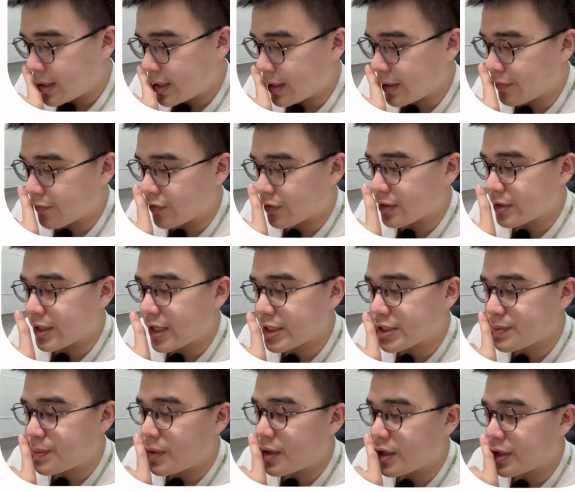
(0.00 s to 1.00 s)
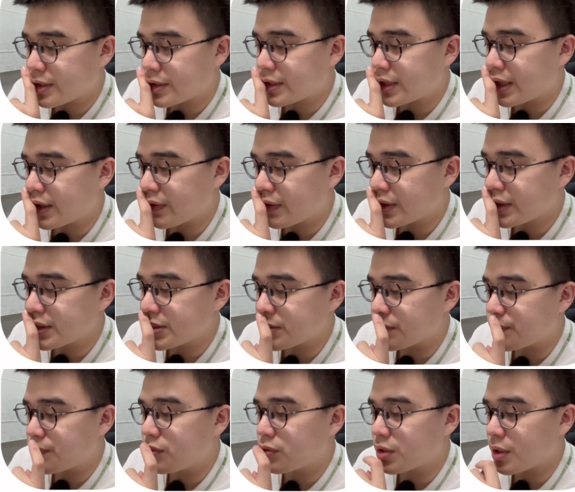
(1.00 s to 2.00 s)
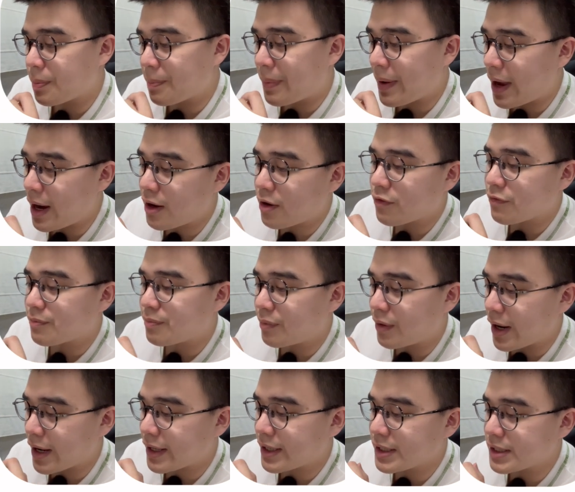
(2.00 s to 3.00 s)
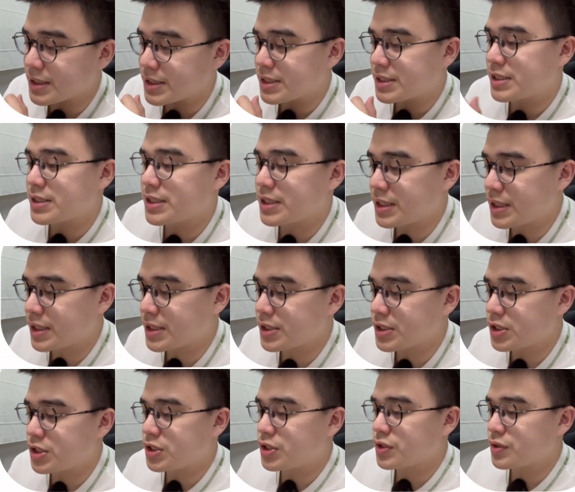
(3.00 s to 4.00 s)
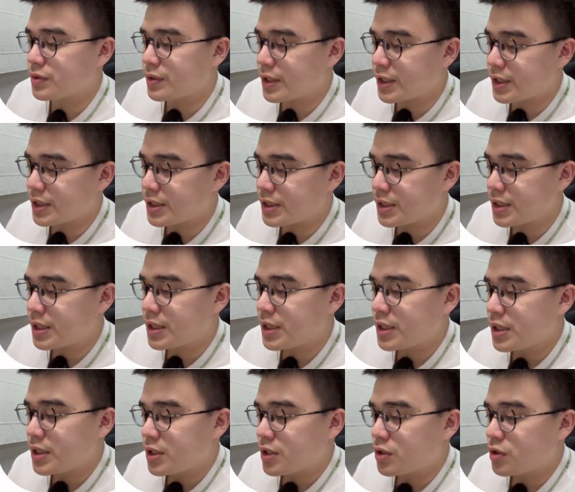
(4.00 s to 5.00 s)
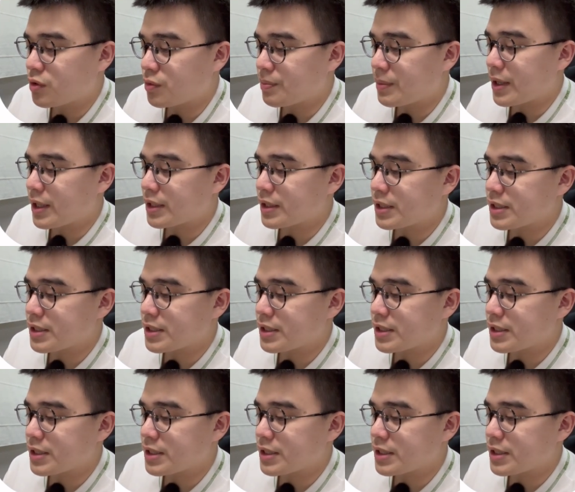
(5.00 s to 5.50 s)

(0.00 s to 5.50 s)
And for the next part, they want us to put a pair of brackets into it to make